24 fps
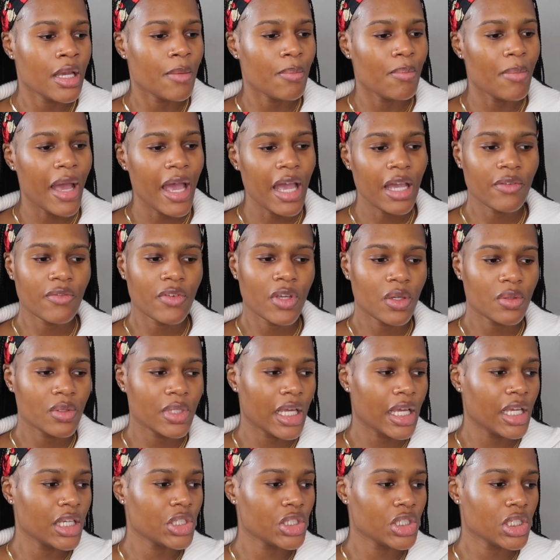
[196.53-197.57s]
MAC
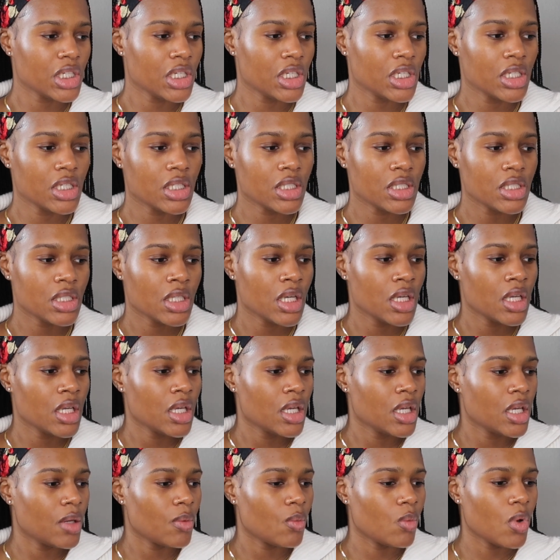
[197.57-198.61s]
foundation
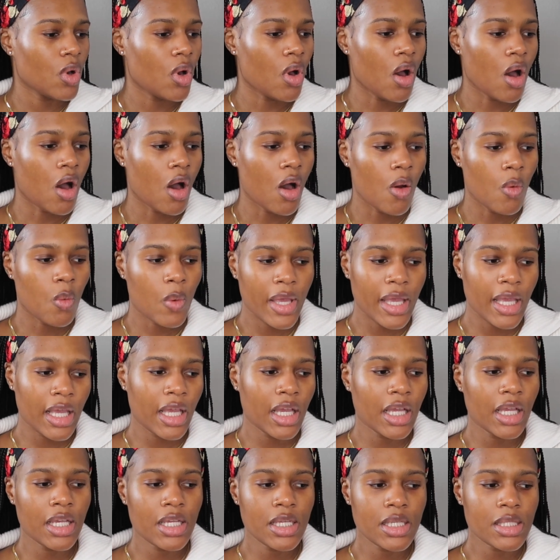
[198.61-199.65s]
will
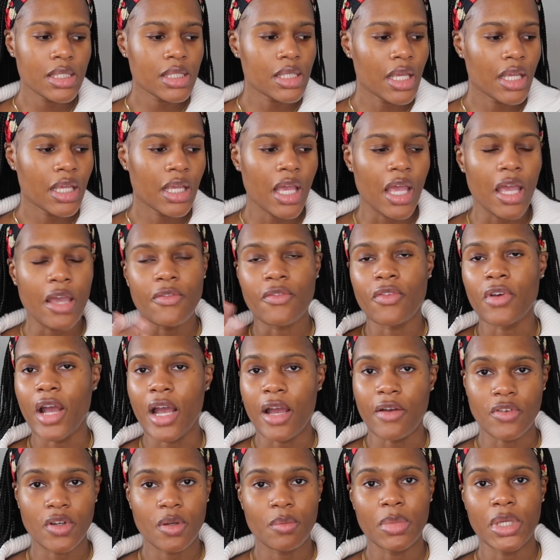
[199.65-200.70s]
always and
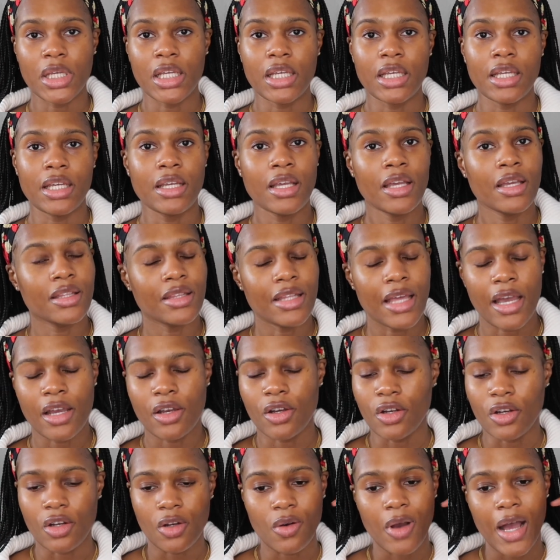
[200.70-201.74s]
forever be that
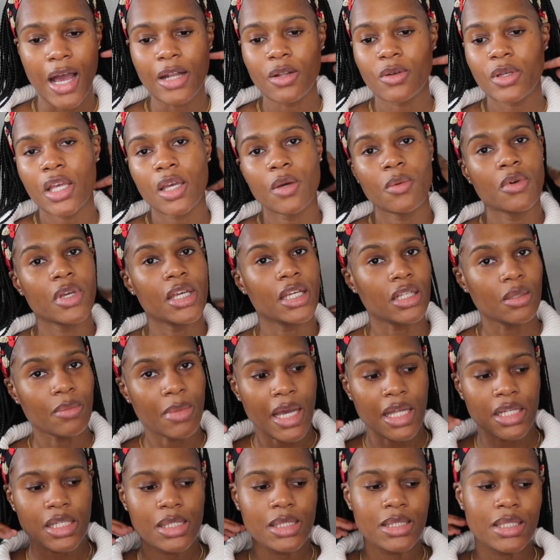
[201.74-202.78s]
girl. I don't care what
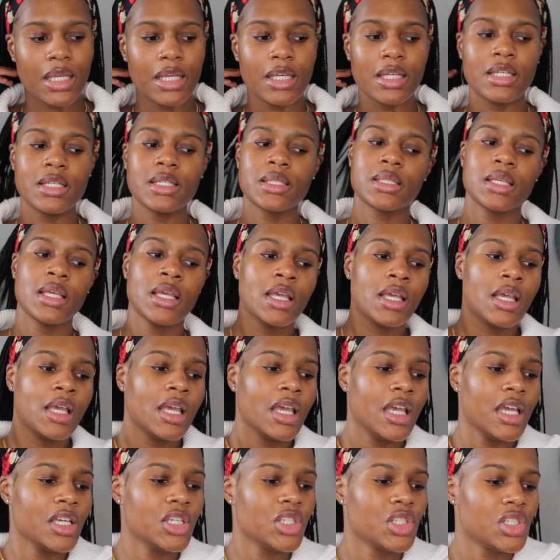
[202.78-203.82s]
anybody says.
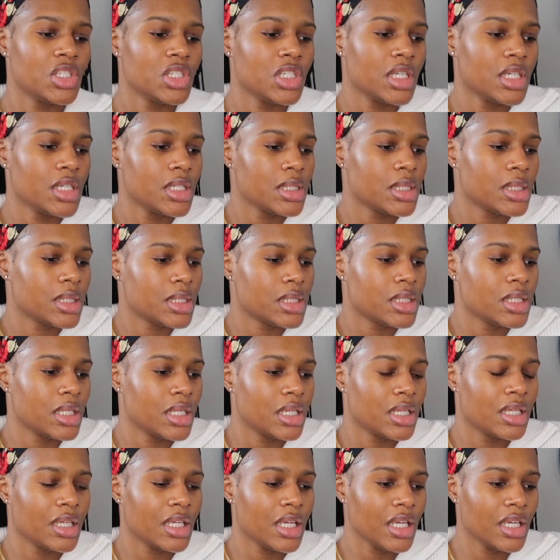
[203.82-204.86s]
It's just
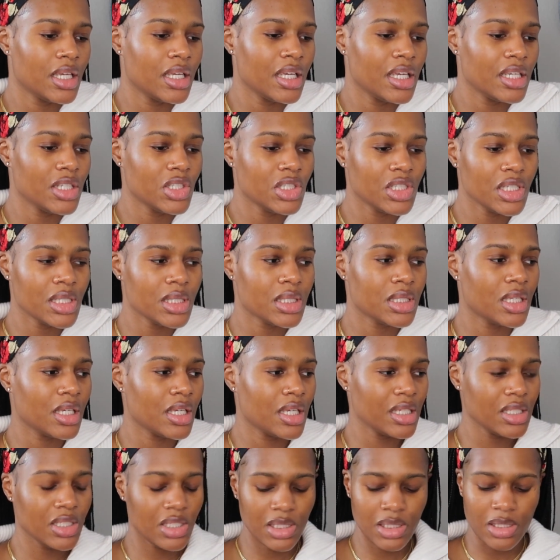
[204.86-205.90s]

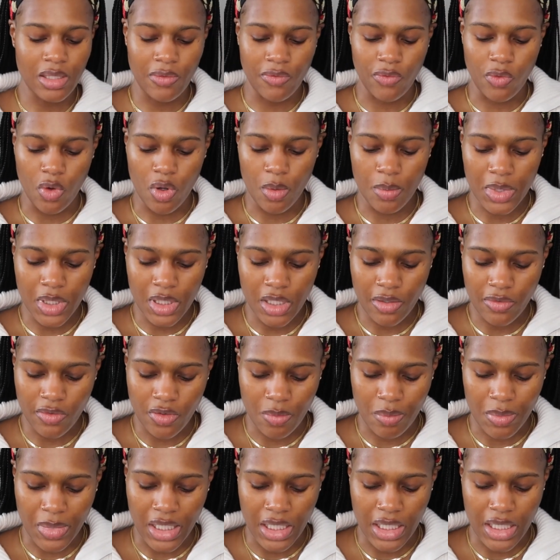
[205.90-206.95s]
the formula for
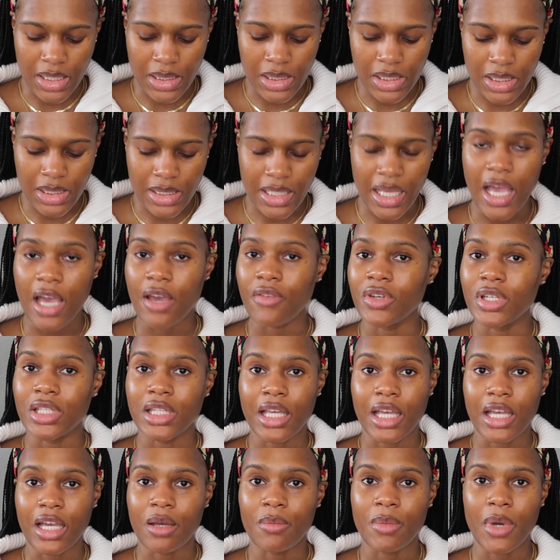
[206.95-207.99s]
me. It's just
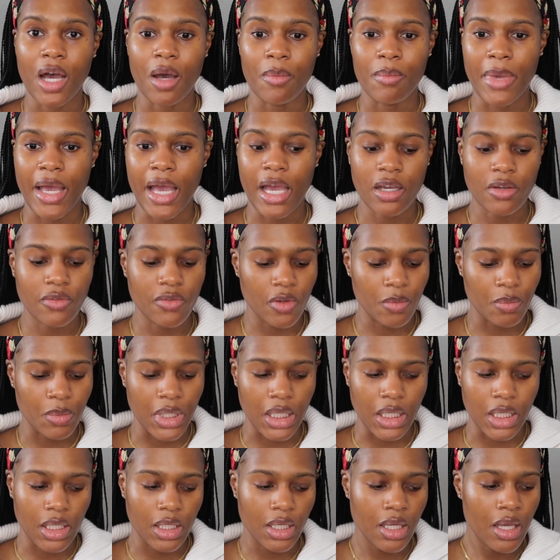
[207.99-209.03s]
everything about MAC for
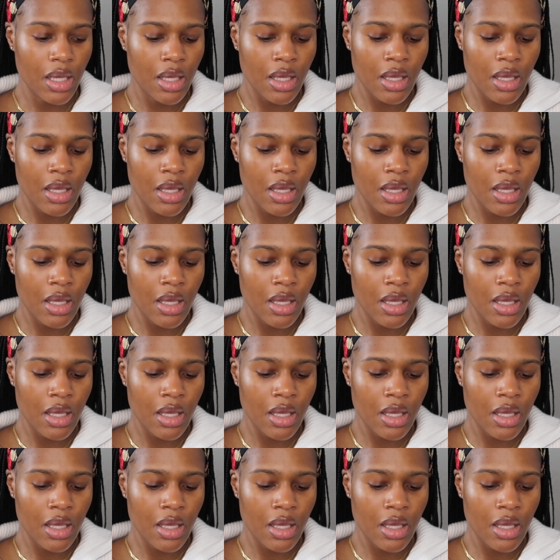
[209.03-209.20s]
me.